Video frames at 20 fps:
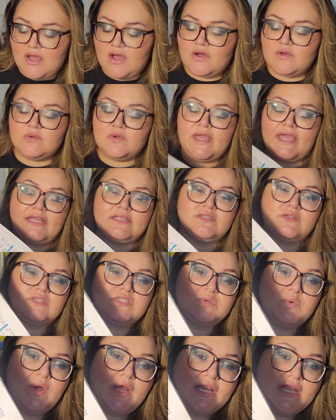Oh, okay, so
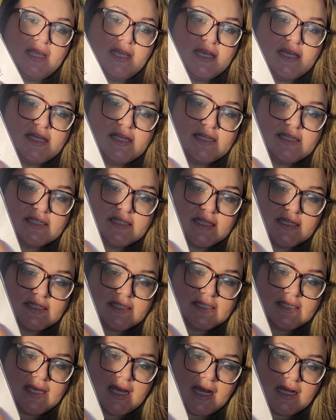20 is the
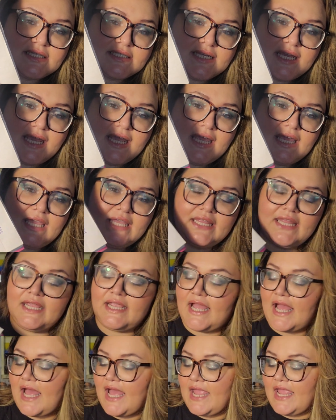Ciate,
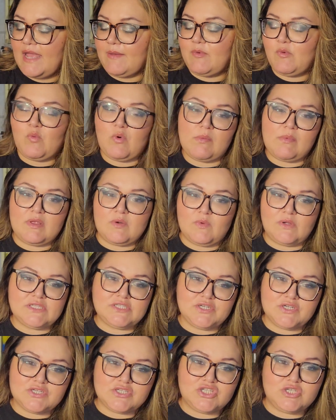like, I Am a Woman,
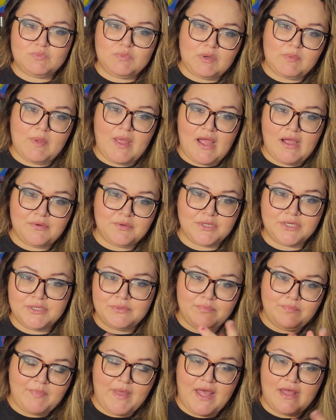What's Your
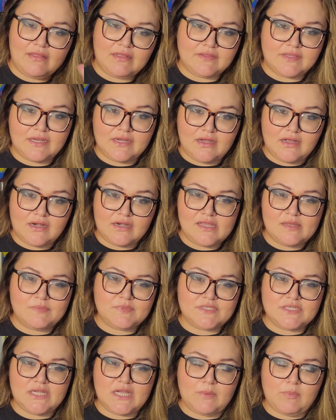Superpower palette that I got in
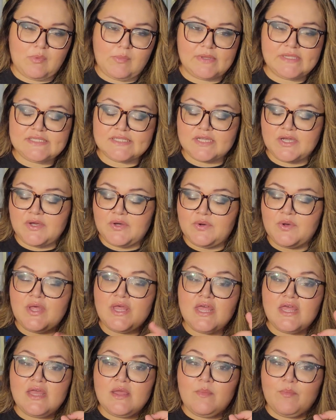Ipsy a couple months ago.
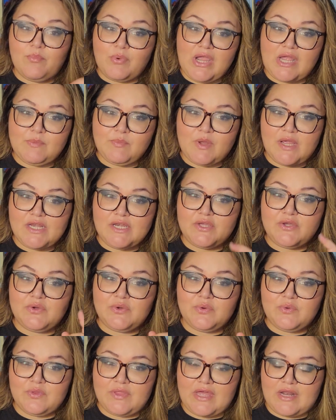Brand
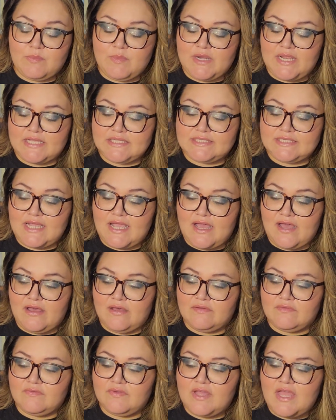new. That'll be nice to
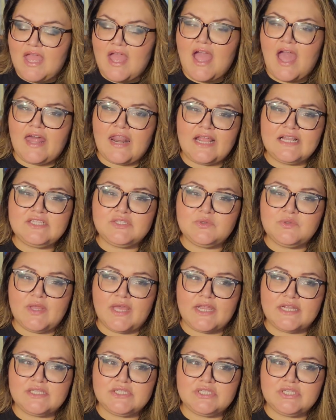have. And I do
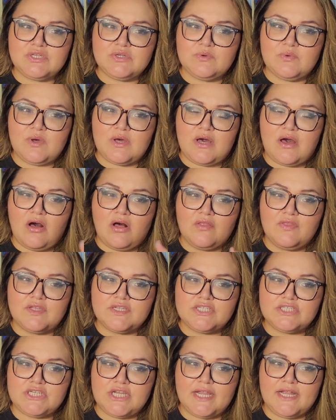like to, all the
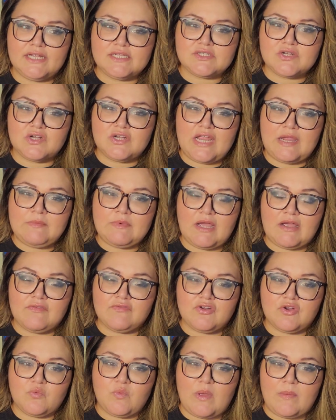shades are named
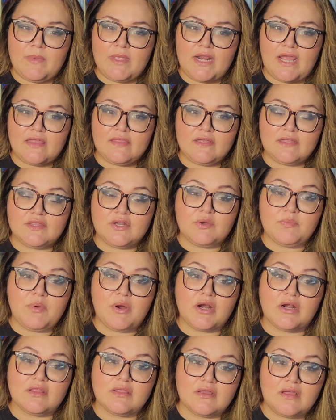after women, I think, that are
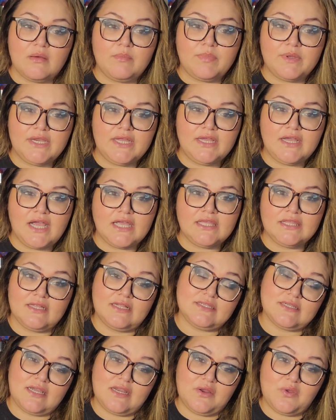part of the company. I think
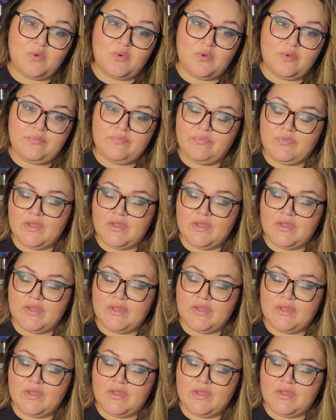that's kind of cool.